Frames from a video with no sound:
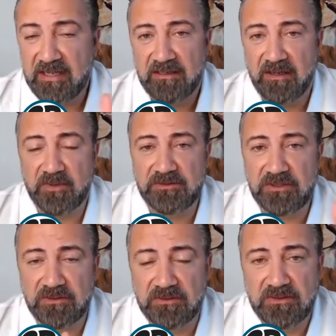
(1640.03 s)
Number
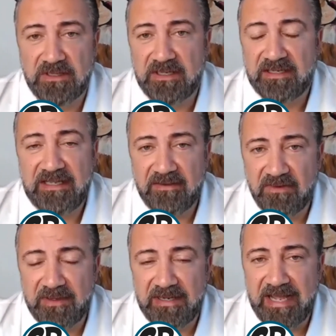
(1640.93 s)
two, give
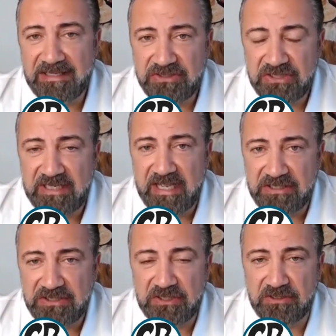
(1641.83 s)
them an
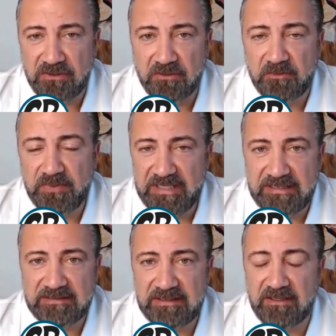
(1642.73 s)
educational
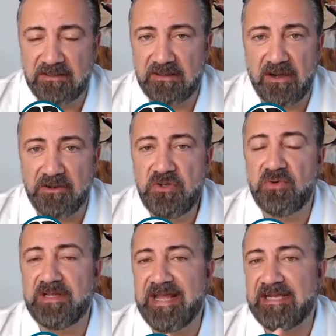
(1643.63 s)
piece. Are
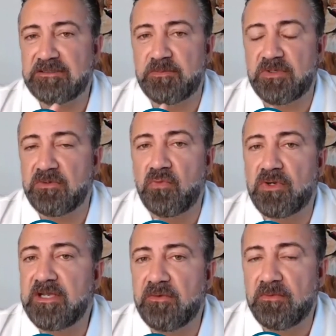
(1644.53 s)
you an expert
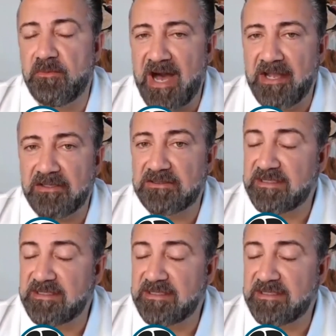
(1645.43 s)
working with buyers?